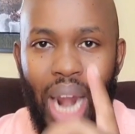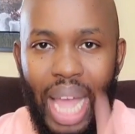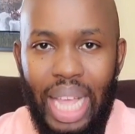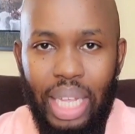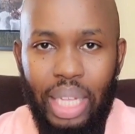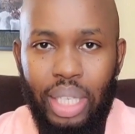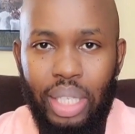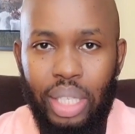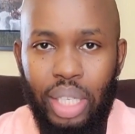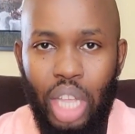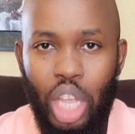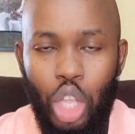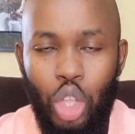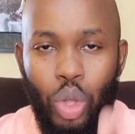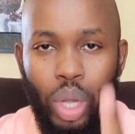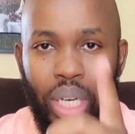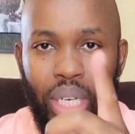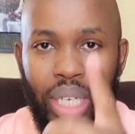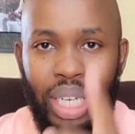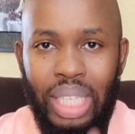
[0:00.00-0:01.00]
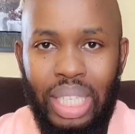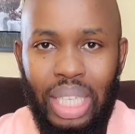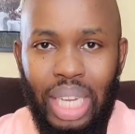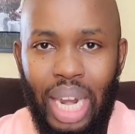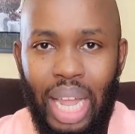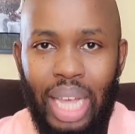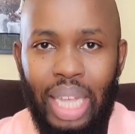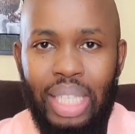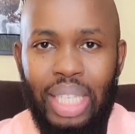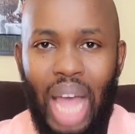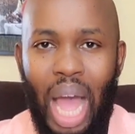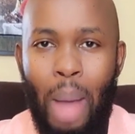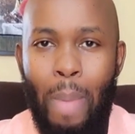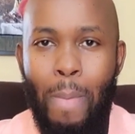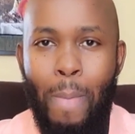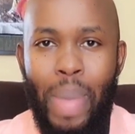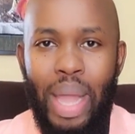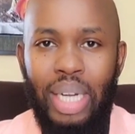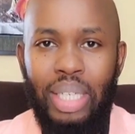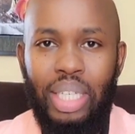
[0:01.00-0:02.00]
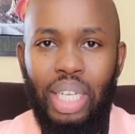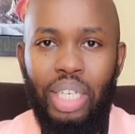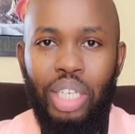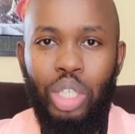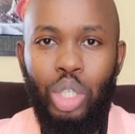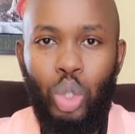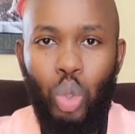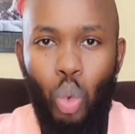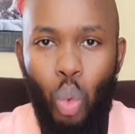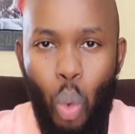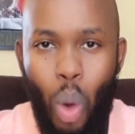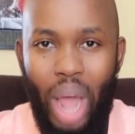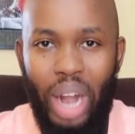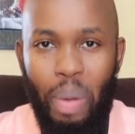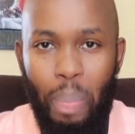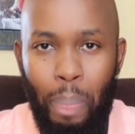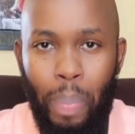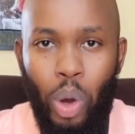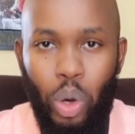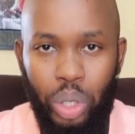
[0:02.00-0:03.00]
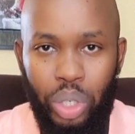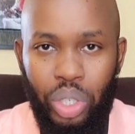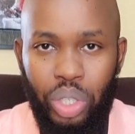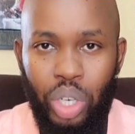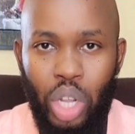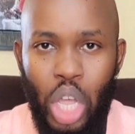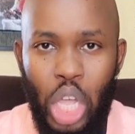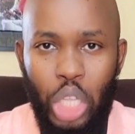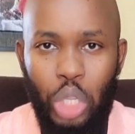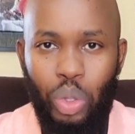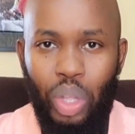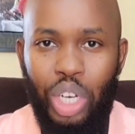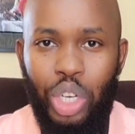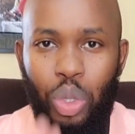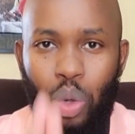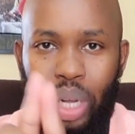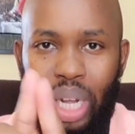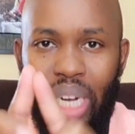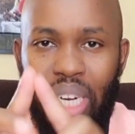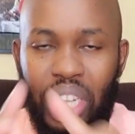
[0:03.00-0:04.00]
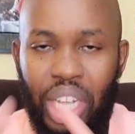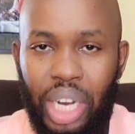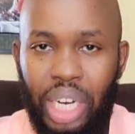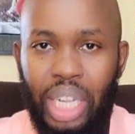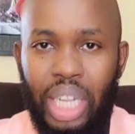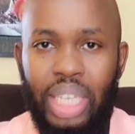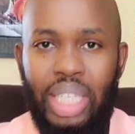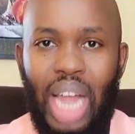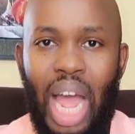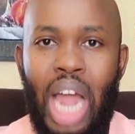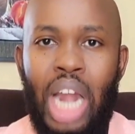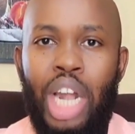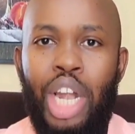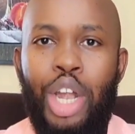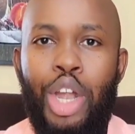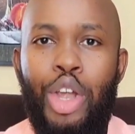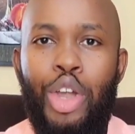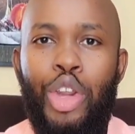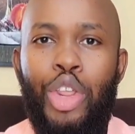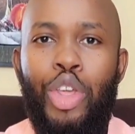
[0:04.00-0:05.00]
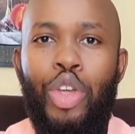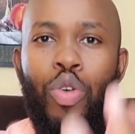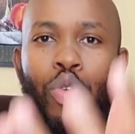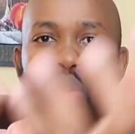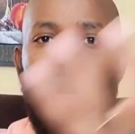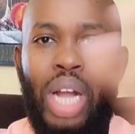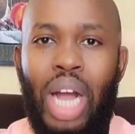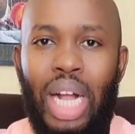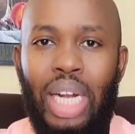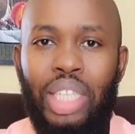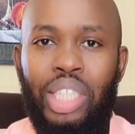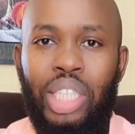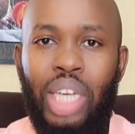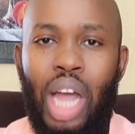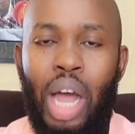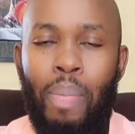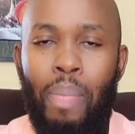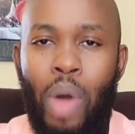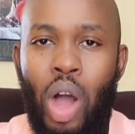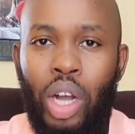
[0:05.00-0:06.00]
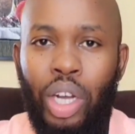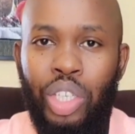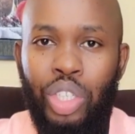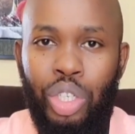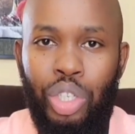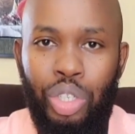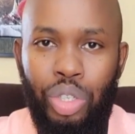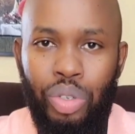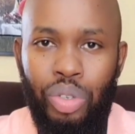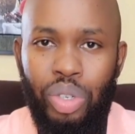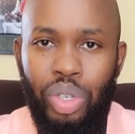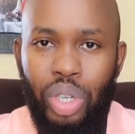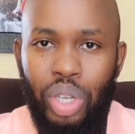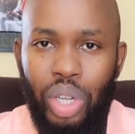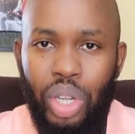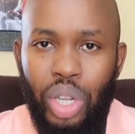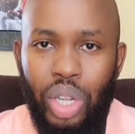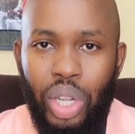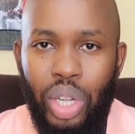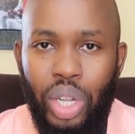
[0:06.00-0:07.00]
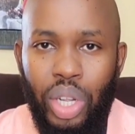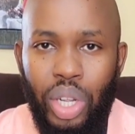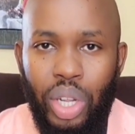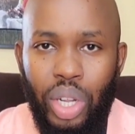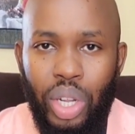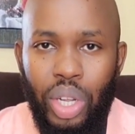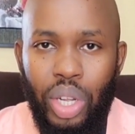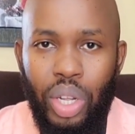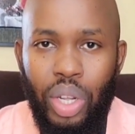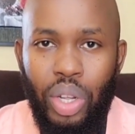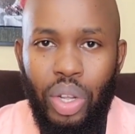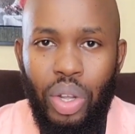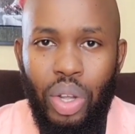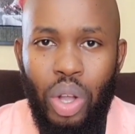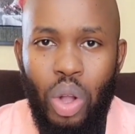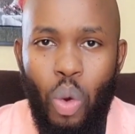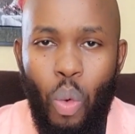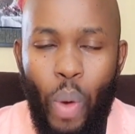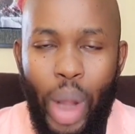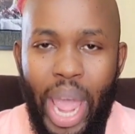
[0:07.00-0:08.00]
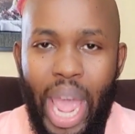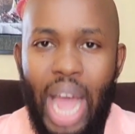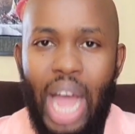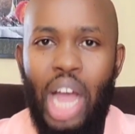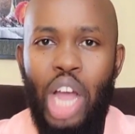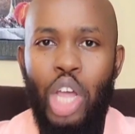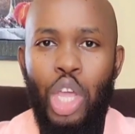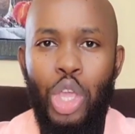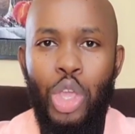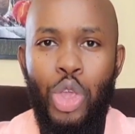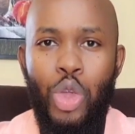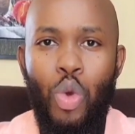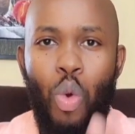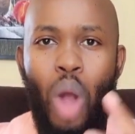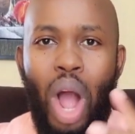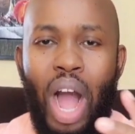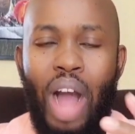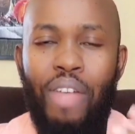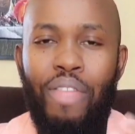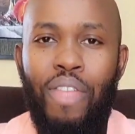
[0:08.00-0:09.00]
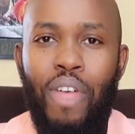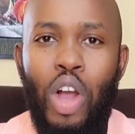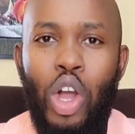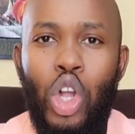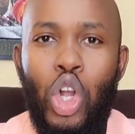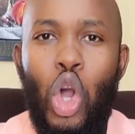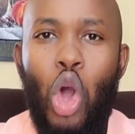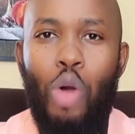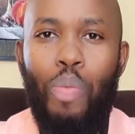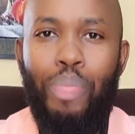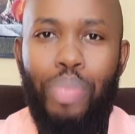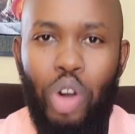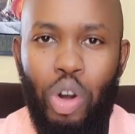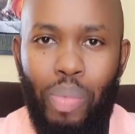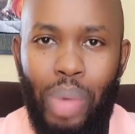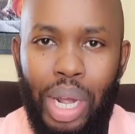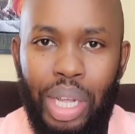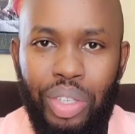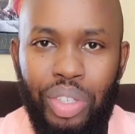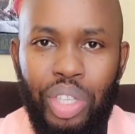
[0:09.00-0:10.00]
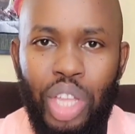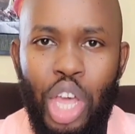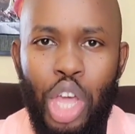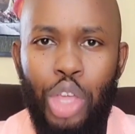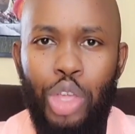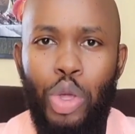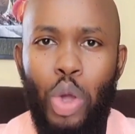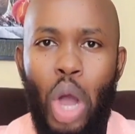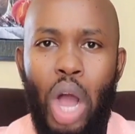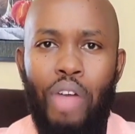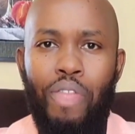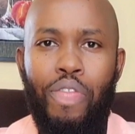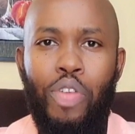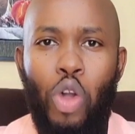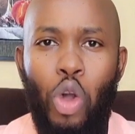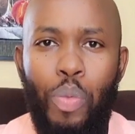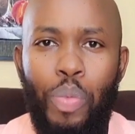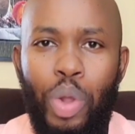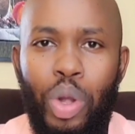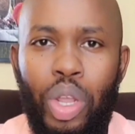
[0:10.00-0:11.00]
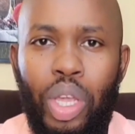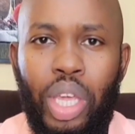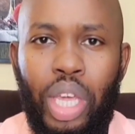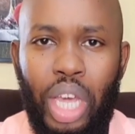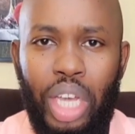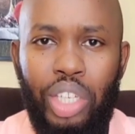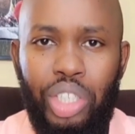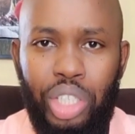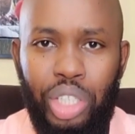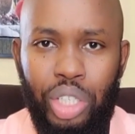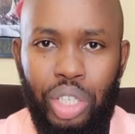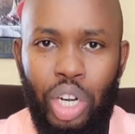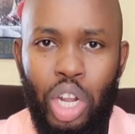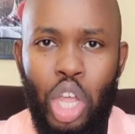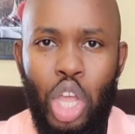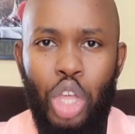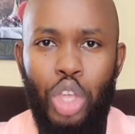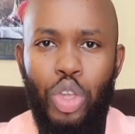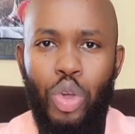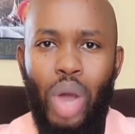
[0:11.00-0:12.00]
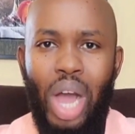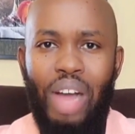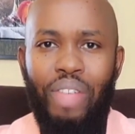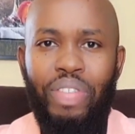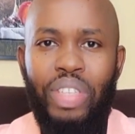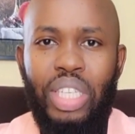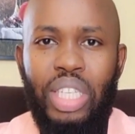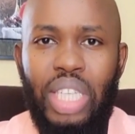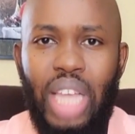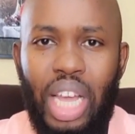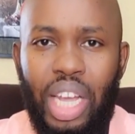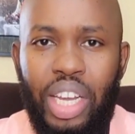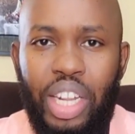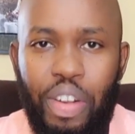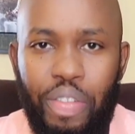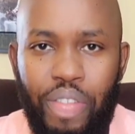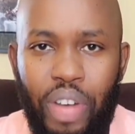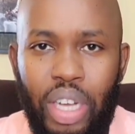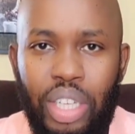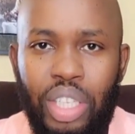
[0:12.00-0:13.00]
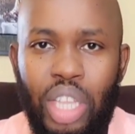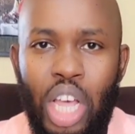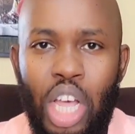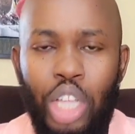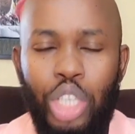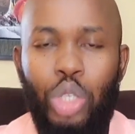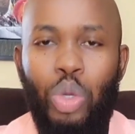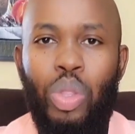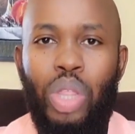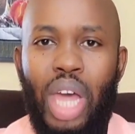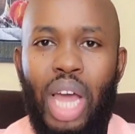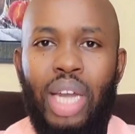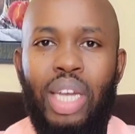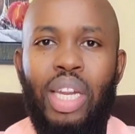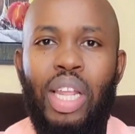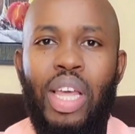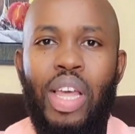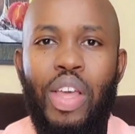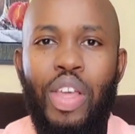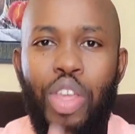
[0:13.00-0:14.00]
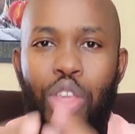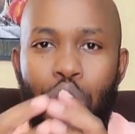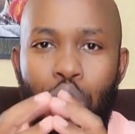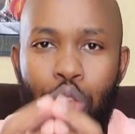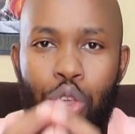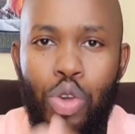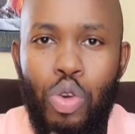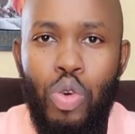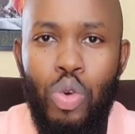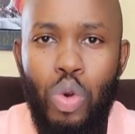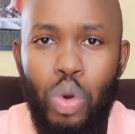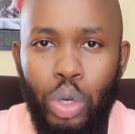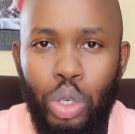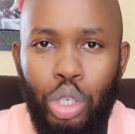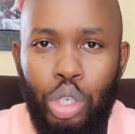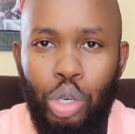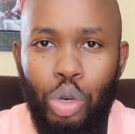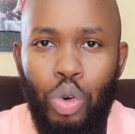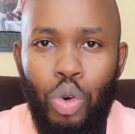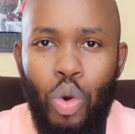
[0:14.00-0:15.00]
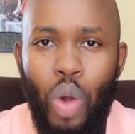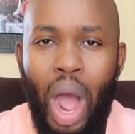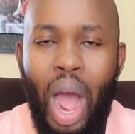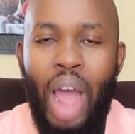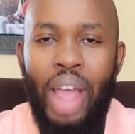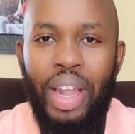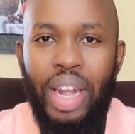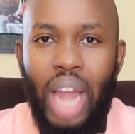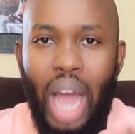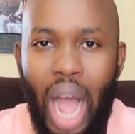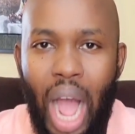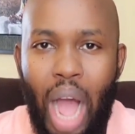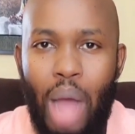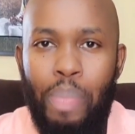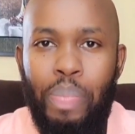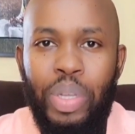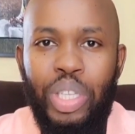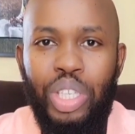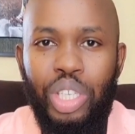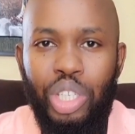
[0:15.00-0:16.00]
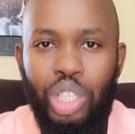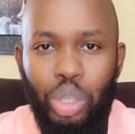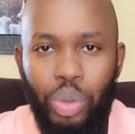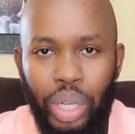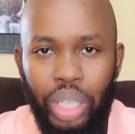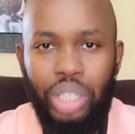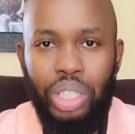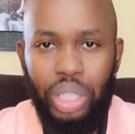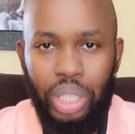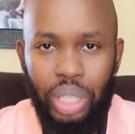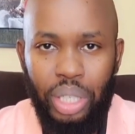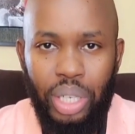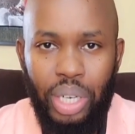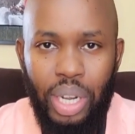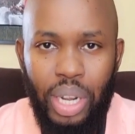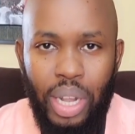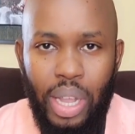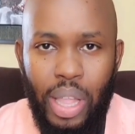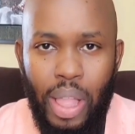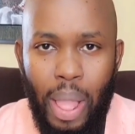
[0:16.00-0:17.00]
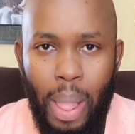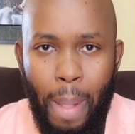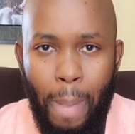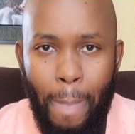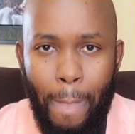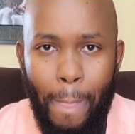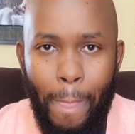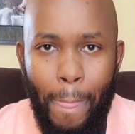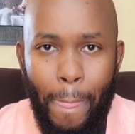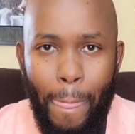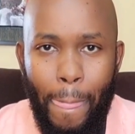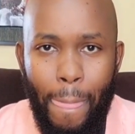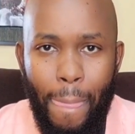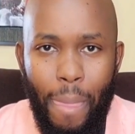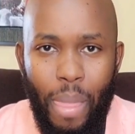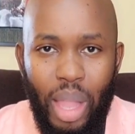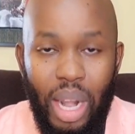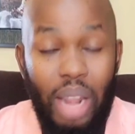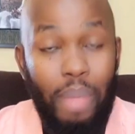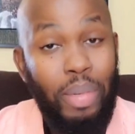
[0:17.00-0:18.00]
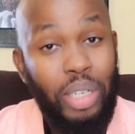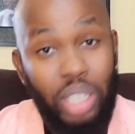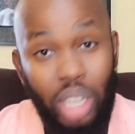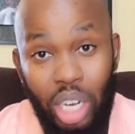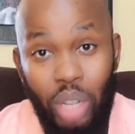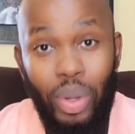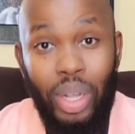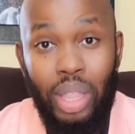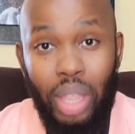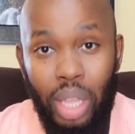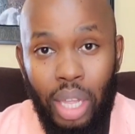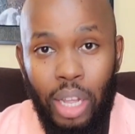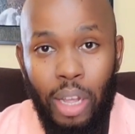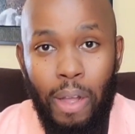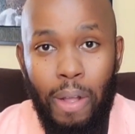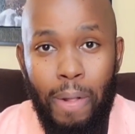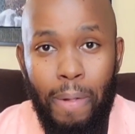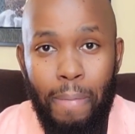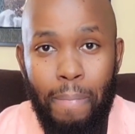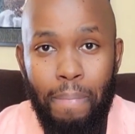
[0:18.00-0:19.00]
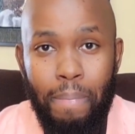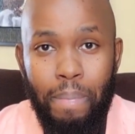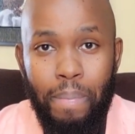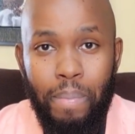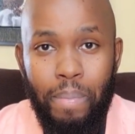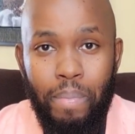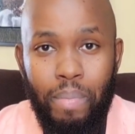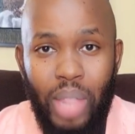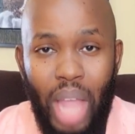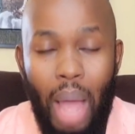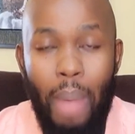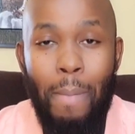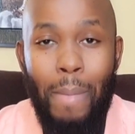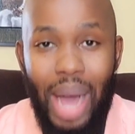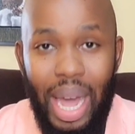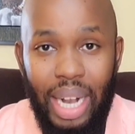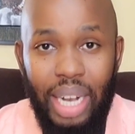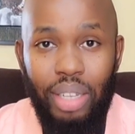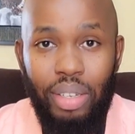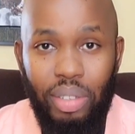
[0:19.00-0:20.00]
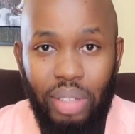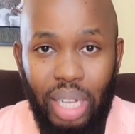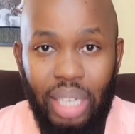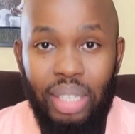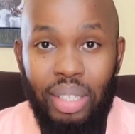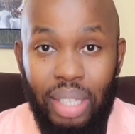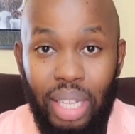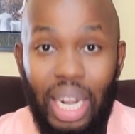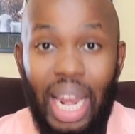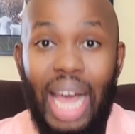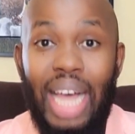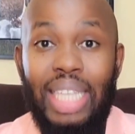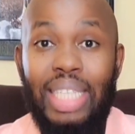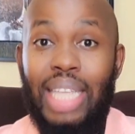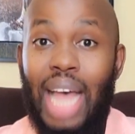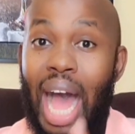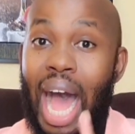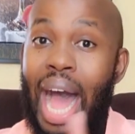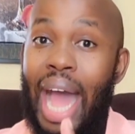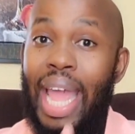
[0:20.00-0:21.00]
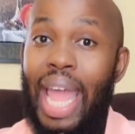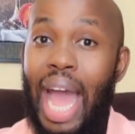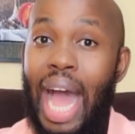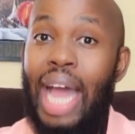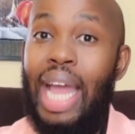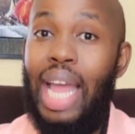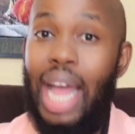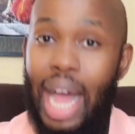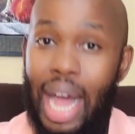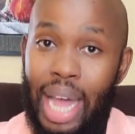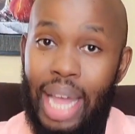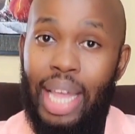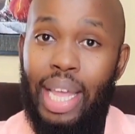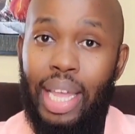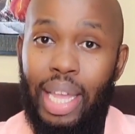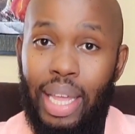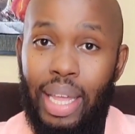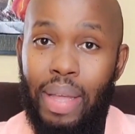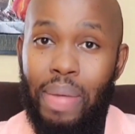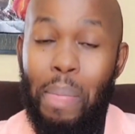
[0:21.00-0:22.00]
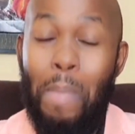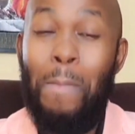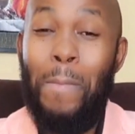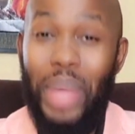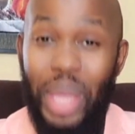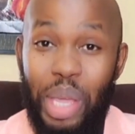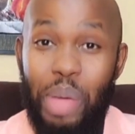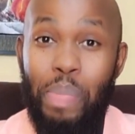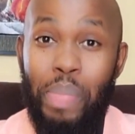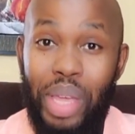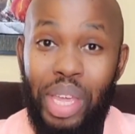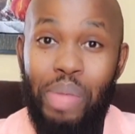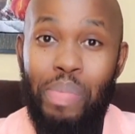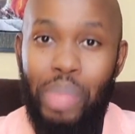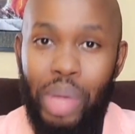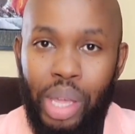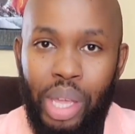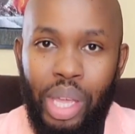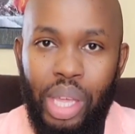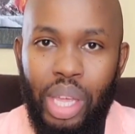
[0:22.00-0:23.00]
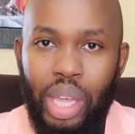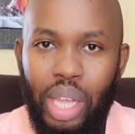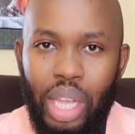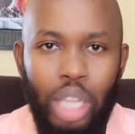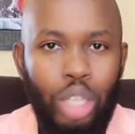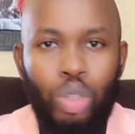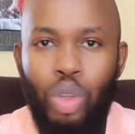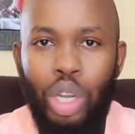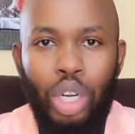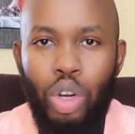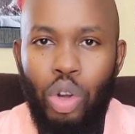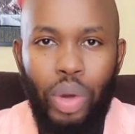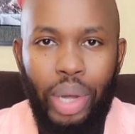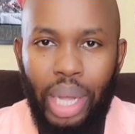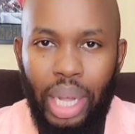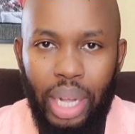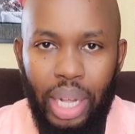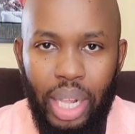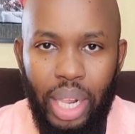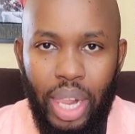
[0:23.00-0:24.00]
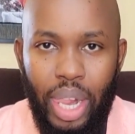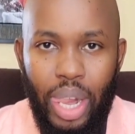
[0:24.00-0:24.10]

likes, your dislikes are melted into one pot, so that you can create a new culture amongst you, where you have compromise, you have communication, you have sacrifice, so that you too are in a happy situation. Let me tell you one thing. A marriage that still has I, me, me, me, is going nowhere.